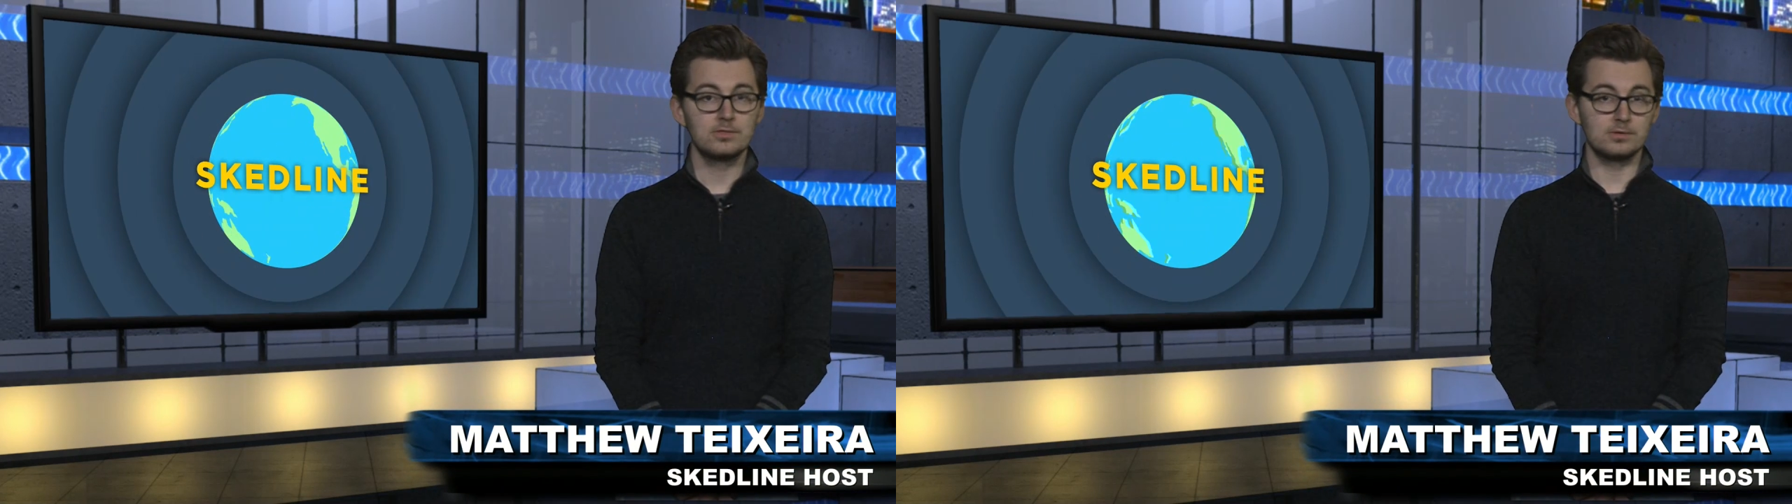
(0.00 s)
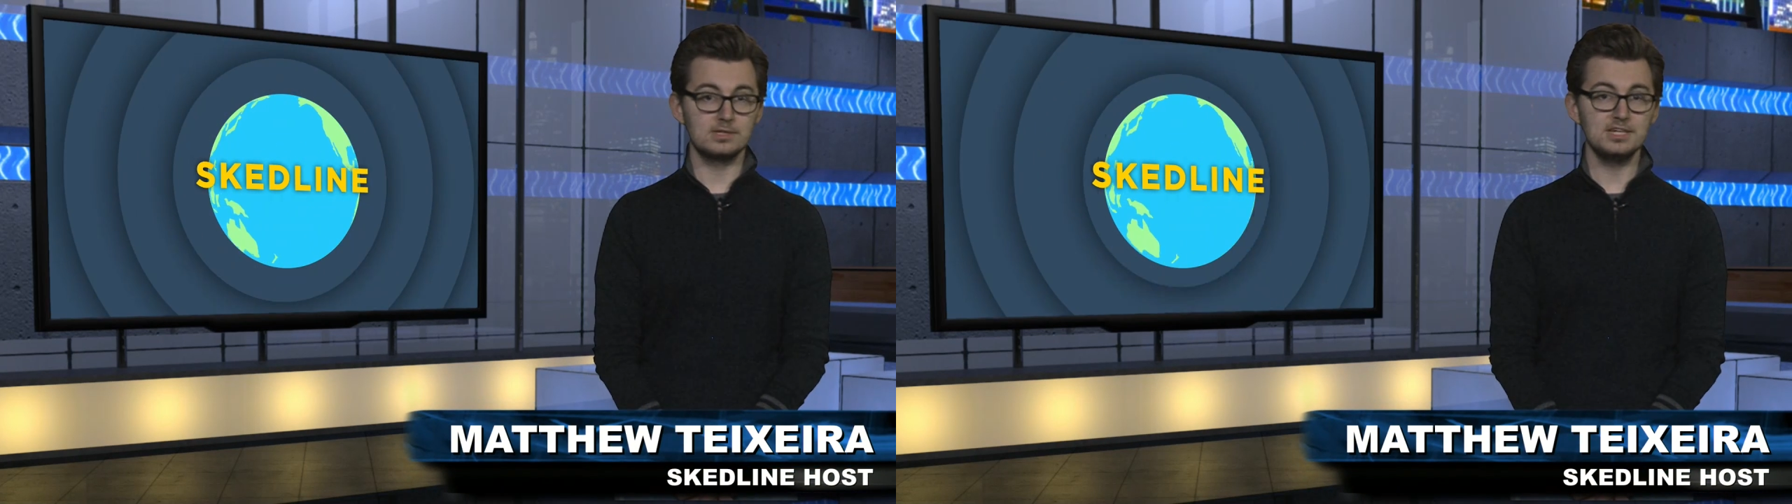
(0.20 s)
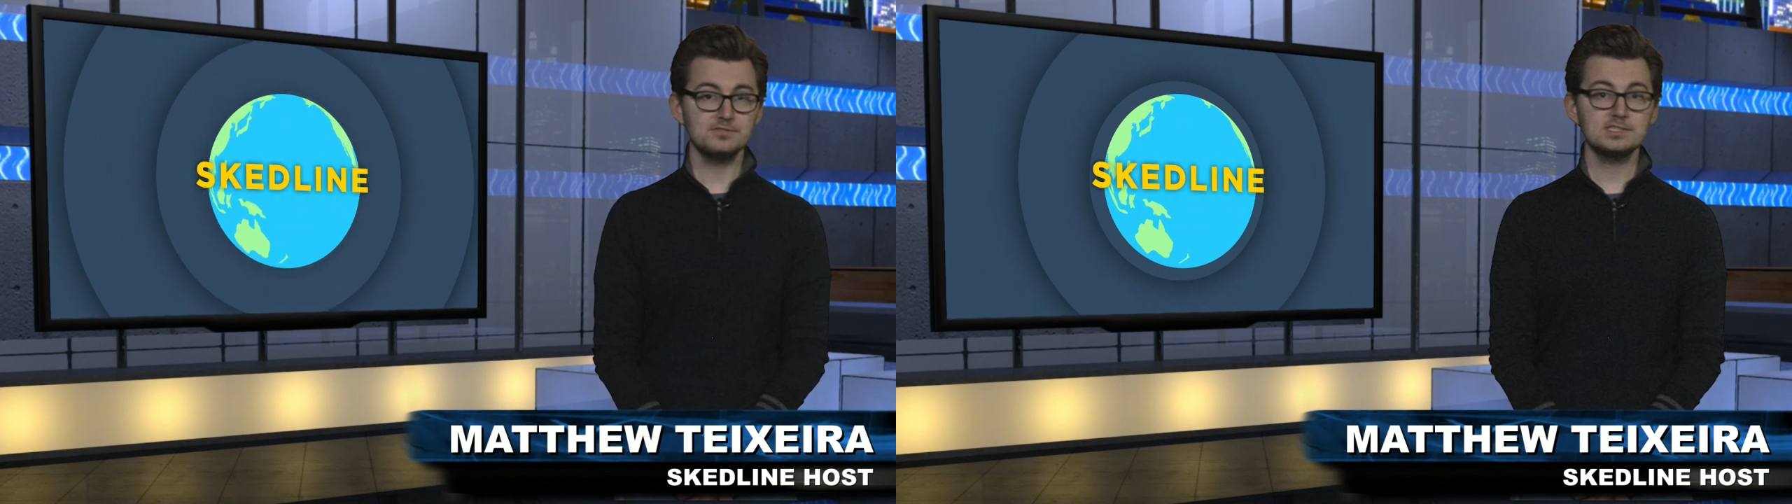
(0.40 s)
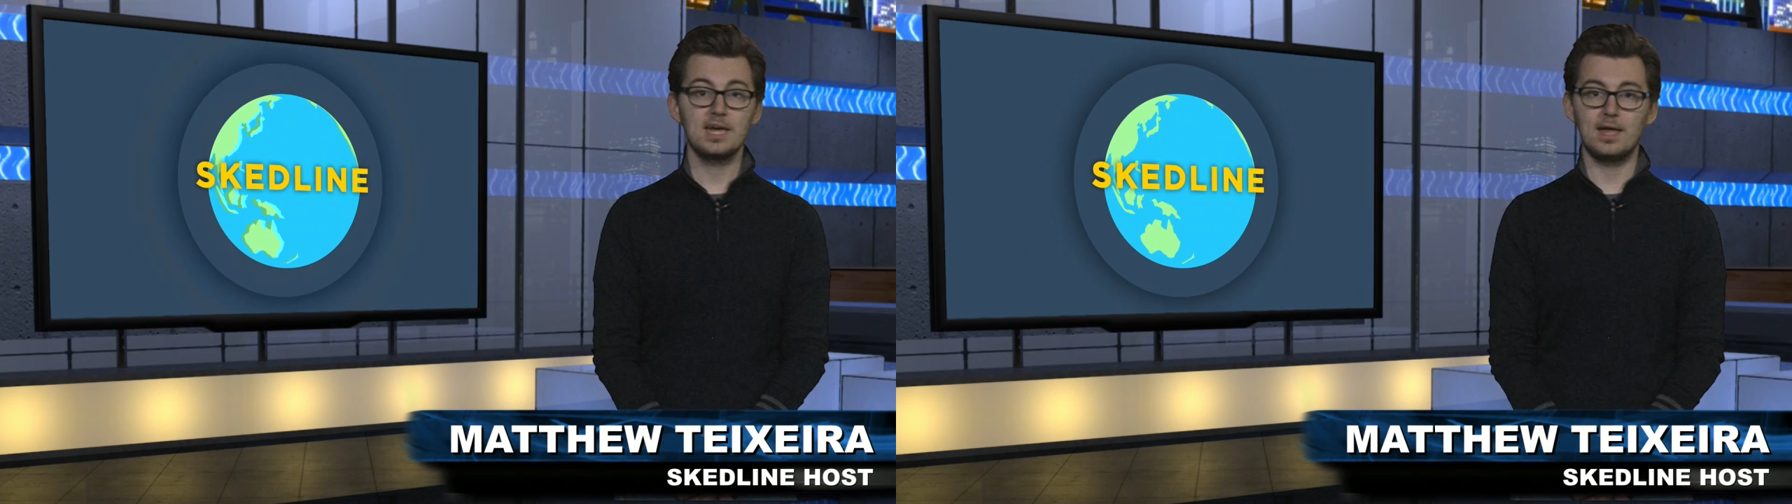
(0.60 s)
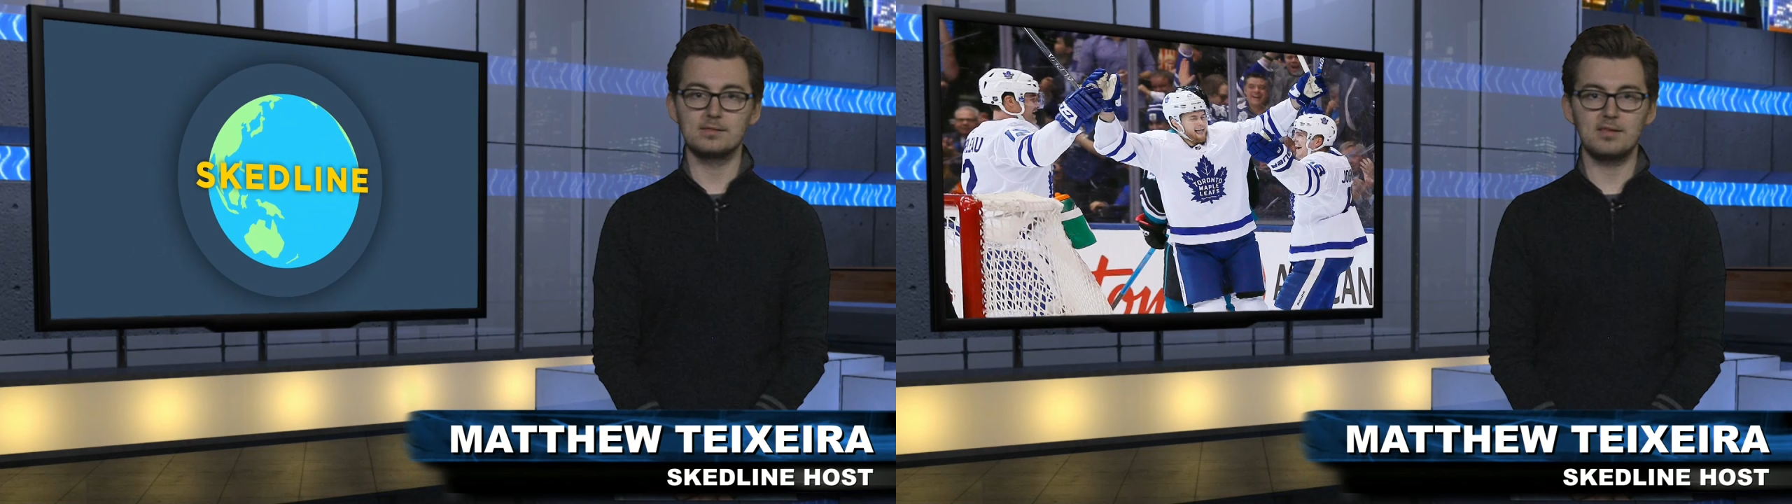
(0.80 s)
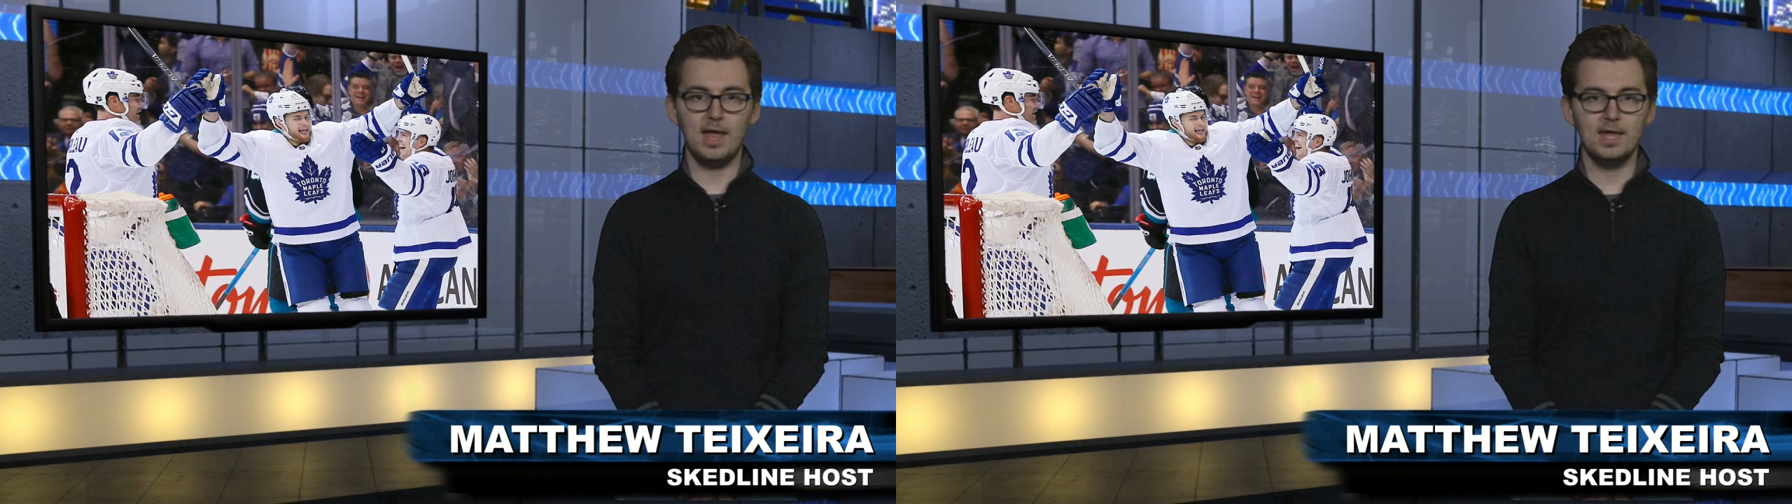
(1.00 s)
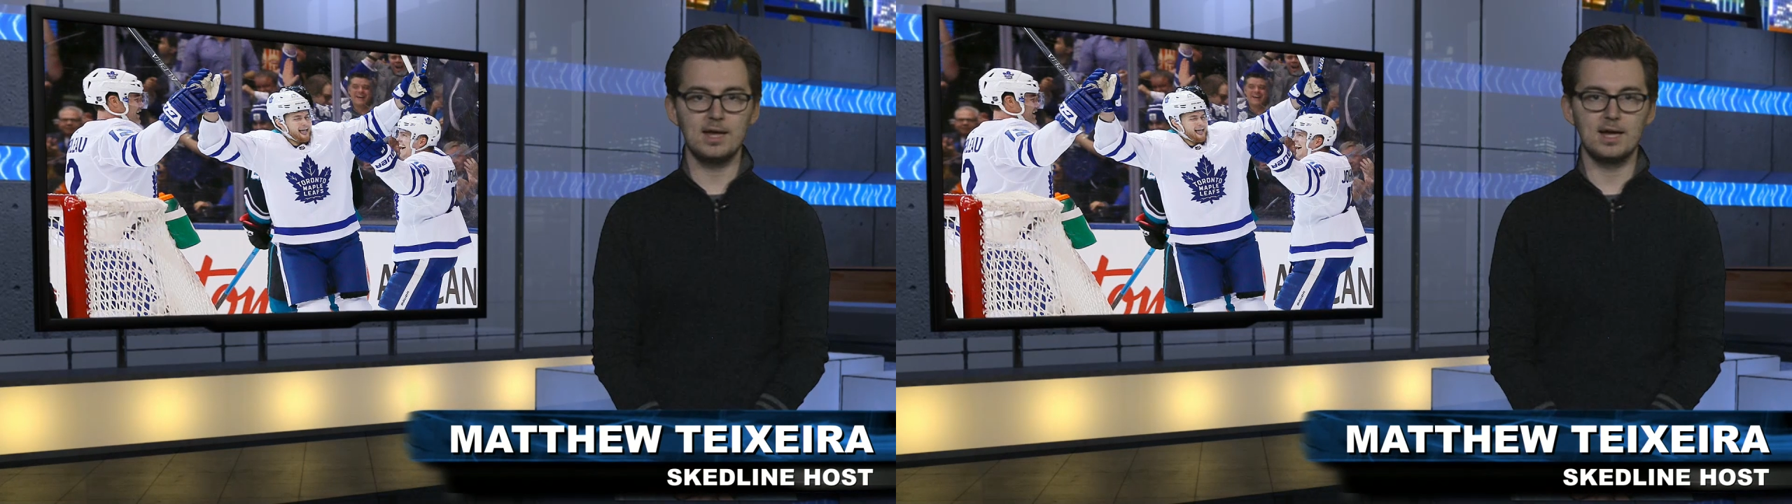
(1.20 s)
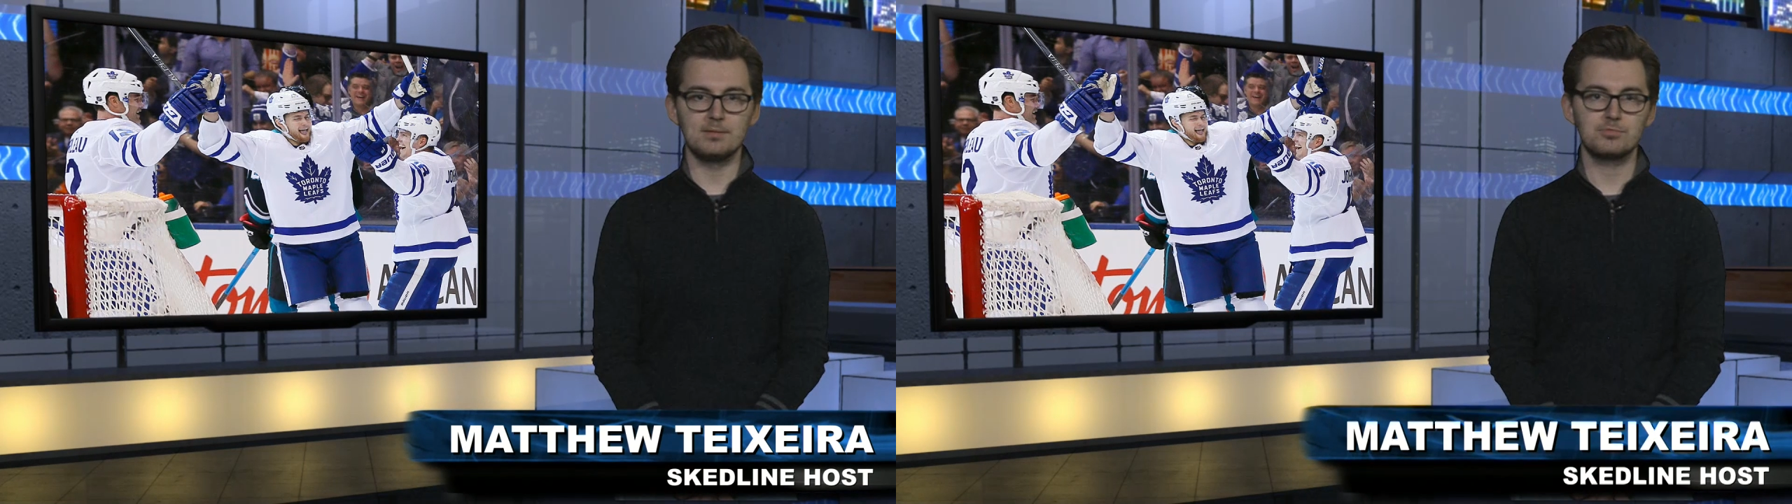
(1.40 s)
The Leafs handed
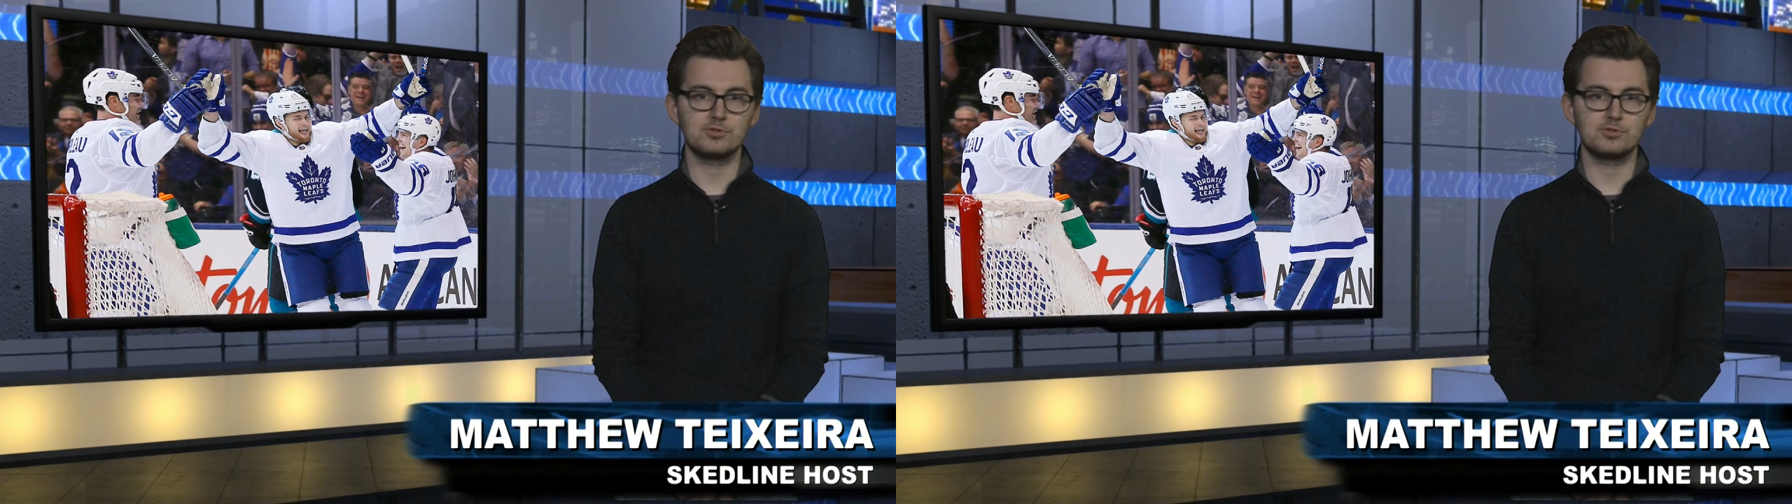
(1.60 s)
Anaheim